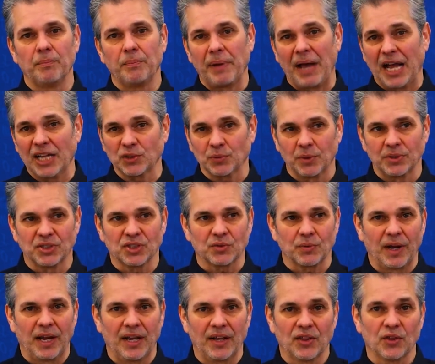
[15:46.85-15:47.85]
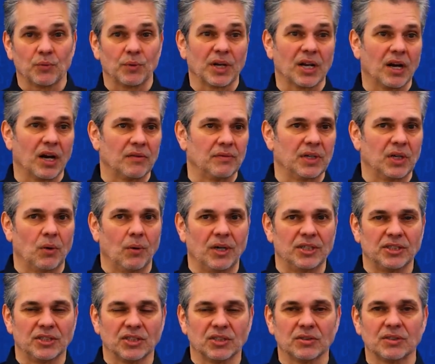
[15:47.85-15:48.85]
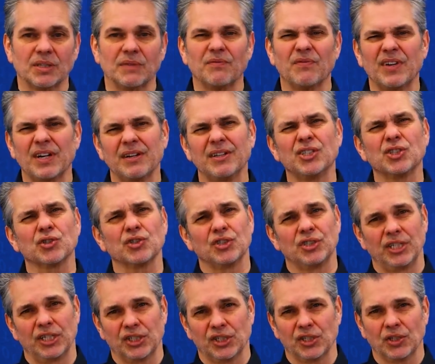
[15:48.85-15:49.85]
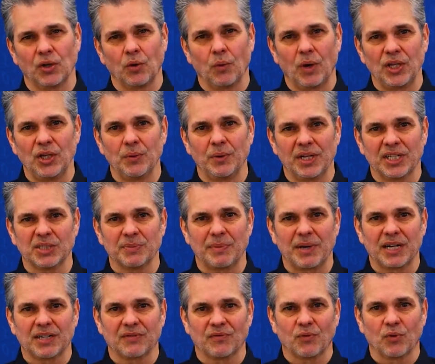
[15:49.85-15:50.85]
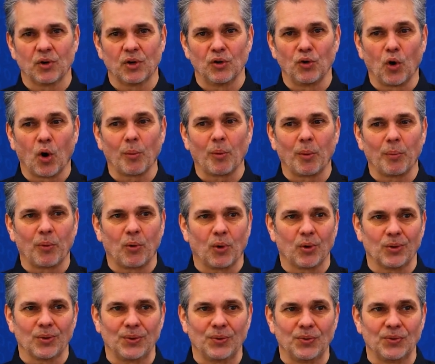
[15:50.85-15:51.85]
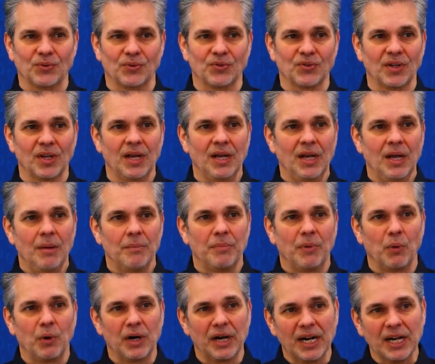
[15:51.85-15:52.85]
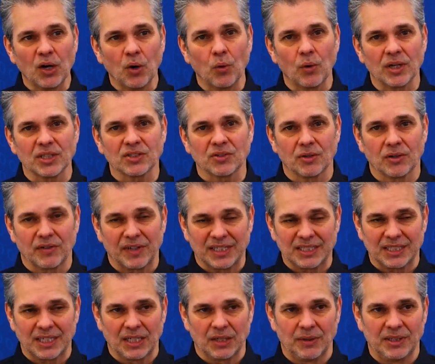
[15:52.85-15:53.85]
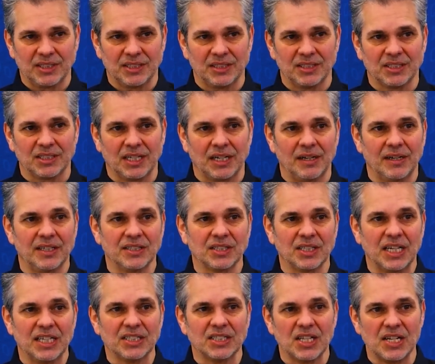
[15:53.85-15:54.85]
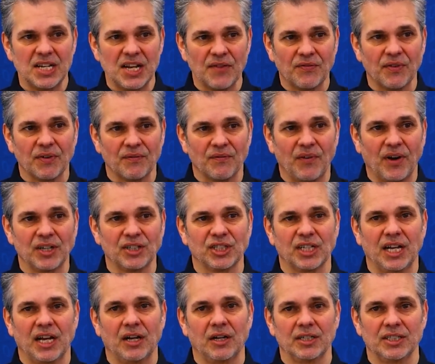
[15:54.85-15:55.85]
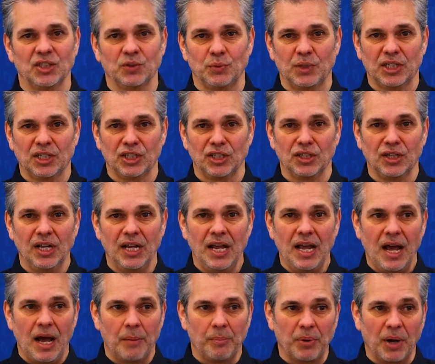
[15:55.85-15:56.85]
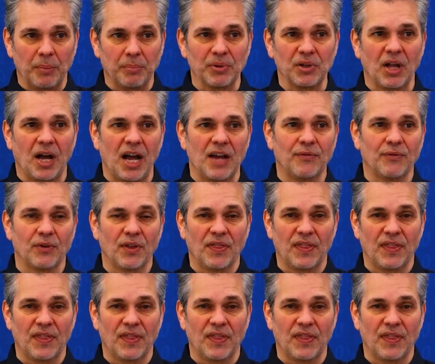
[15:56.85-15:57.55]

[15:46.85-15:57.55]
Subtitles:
password strength, recovery questions. So that very traditional, what you would expect for normal portal users. But where Echoworx sort of accelerates in this area is the different functionalities we can apply for